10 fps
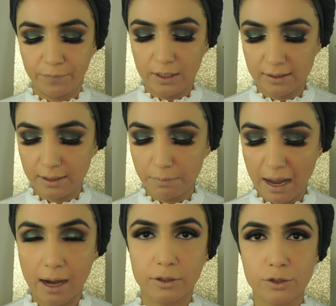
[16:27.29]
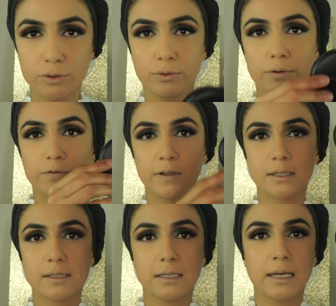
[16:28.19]
is the MAC Studio
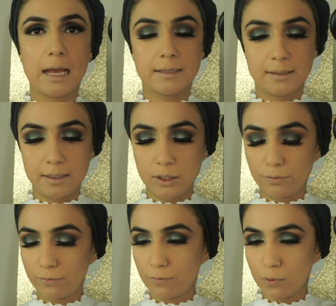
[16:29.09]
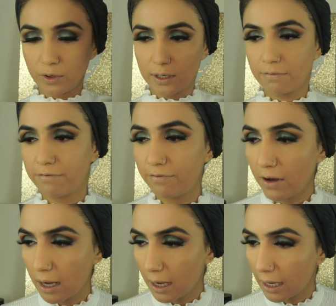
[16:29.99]
Fix in
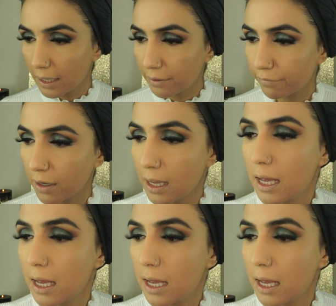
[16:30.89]
NC45,